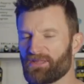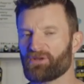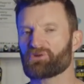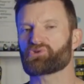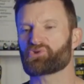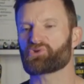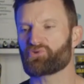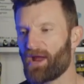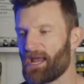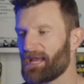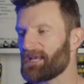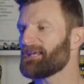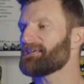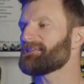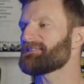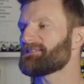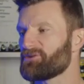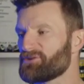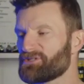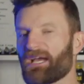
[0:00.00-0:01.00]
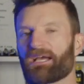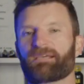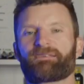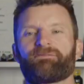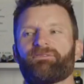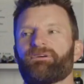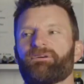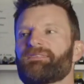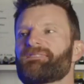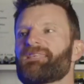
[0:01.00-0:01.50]
There's greatness, there's
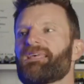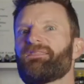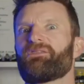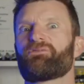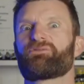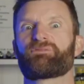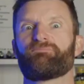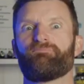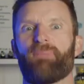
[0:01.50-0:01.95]
excellence, then there's